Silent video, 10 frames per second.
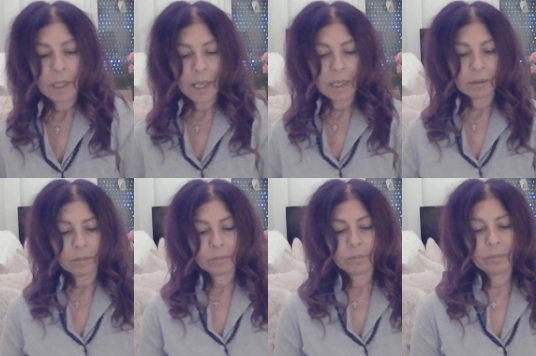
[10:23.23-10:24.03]
Okay,
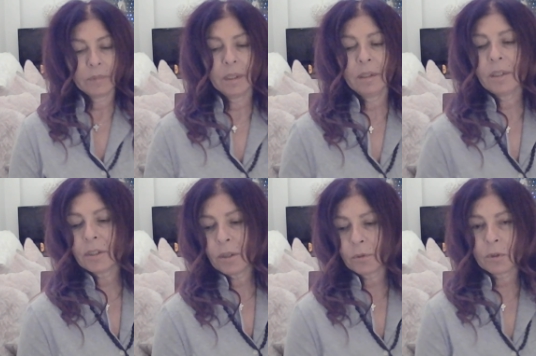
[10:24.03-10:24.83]

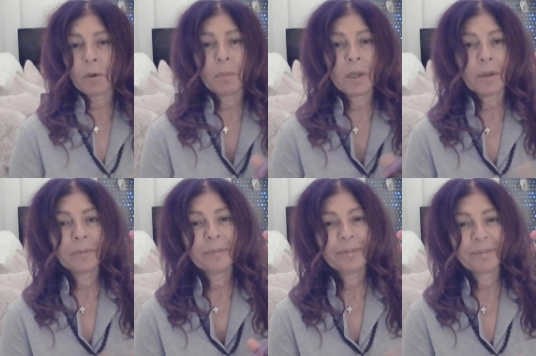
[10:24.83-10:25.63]
let's go, Scorpio.
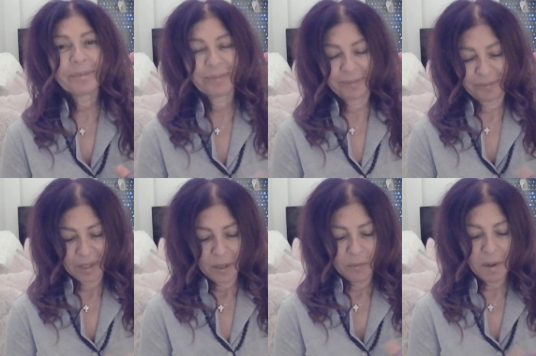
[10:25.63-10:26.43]

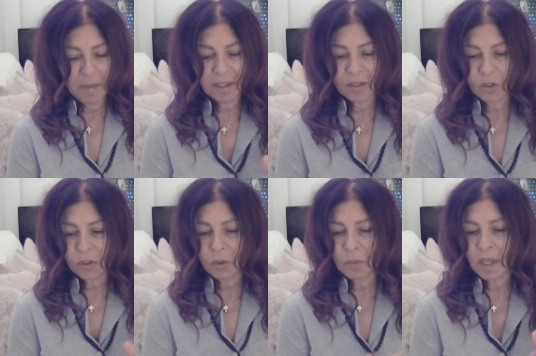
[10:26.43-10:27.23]
What
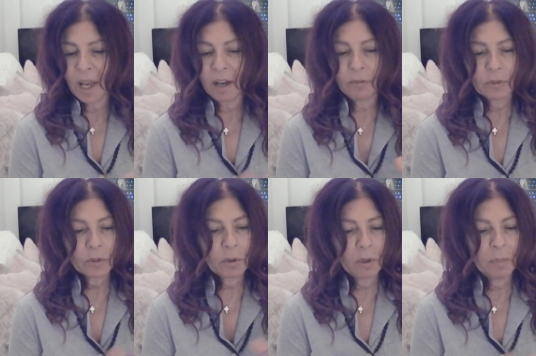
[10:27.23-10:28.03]
messages do we have for
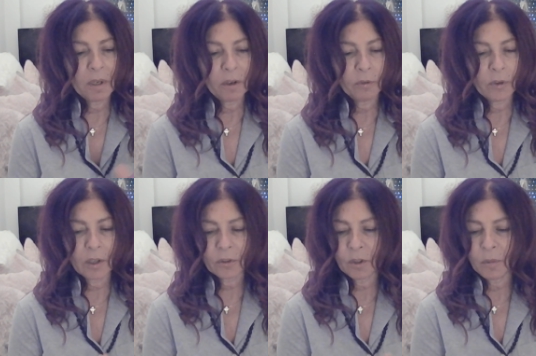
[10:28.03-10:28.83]
Scorpio for
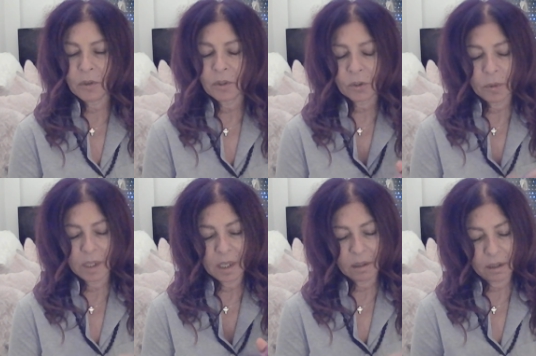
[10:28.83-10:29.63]
October the
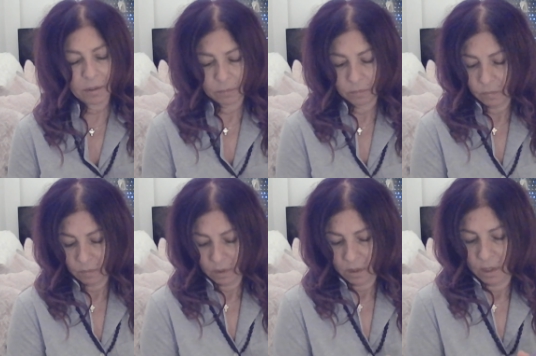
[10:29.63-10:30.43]
20th?
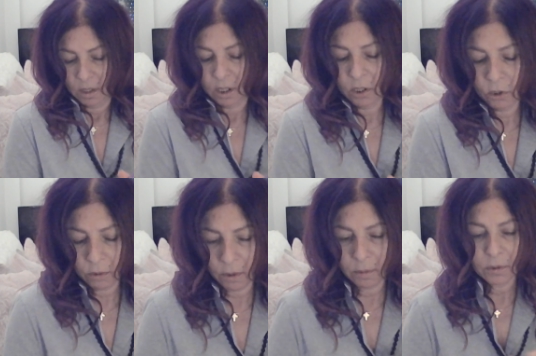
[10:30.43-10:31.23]

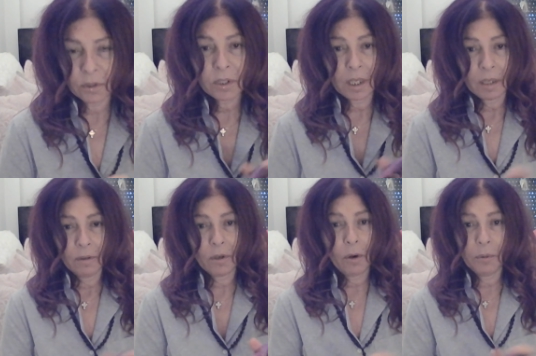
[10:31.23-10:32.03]
control. You see,
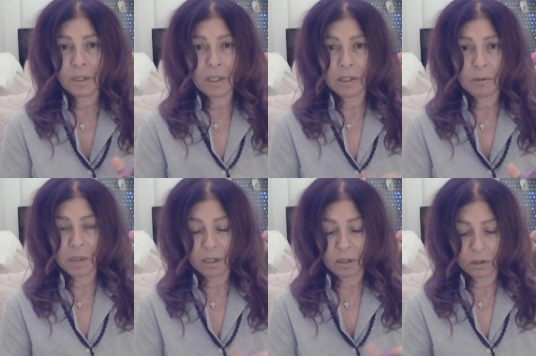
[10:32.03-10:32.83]
you always need to
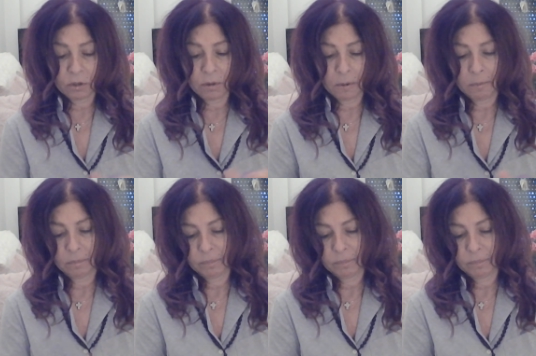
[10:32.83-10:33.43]
be in control.